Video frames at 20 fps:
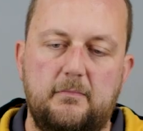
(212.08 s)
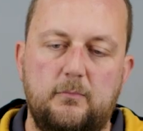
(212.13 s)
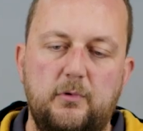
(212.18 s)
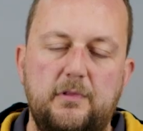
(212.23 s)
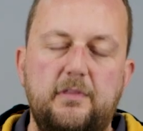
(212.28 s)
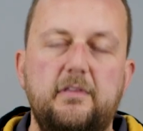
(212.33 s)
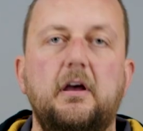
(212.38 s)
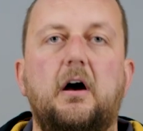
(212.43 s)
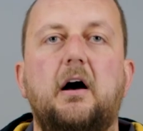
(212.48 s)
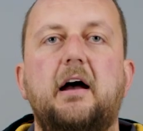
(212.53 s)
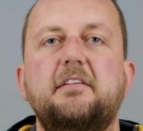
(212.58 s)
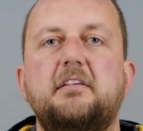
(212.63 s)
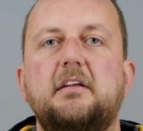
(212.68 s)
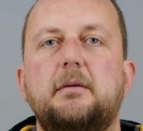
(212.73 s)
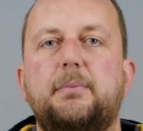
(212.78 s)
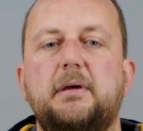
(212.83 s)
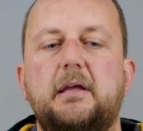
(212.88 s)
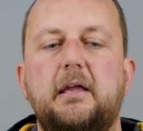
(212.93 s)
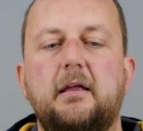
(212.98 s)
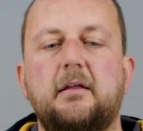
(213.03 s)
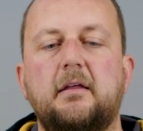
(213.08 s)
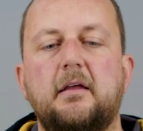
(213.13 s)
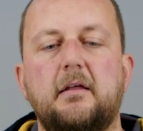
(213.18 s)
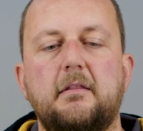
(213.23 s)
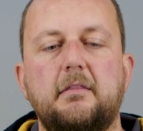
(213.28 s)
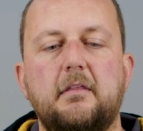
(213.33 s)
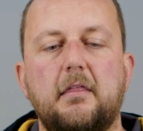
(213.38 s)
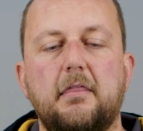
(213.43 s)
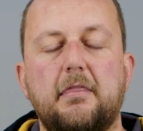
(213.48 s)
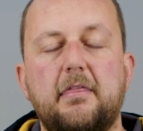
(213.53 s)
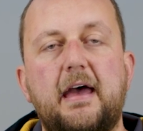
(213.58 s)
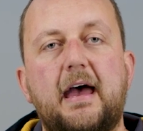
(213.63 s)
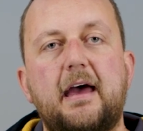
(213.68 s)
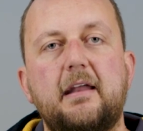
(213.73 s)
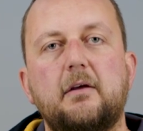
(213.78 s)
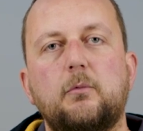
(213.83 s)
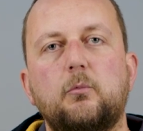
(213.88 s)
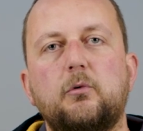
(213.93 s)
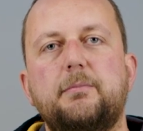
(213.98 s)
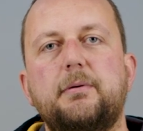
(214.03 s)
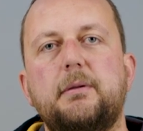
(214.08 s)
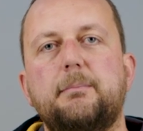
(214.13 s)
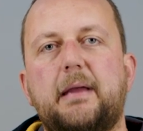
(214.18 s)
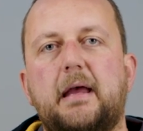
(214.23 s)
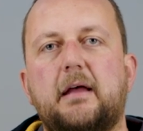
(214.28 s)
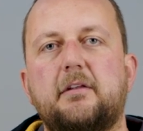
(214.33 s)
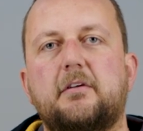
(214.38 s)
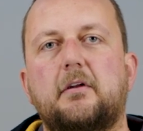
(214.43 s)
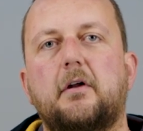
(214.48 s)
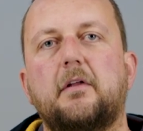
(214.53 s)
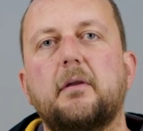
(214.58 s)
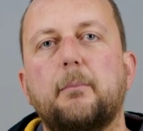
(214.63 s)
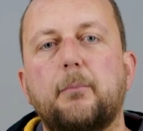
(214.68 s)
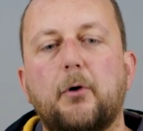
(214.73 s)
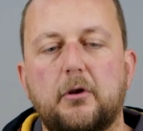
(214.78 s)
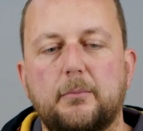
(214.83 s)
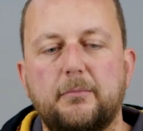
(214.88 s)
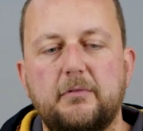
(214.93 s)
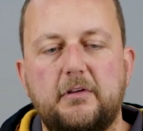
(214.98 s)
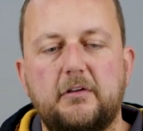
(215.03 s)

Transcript: with the idea being that that would be mounted on the bottom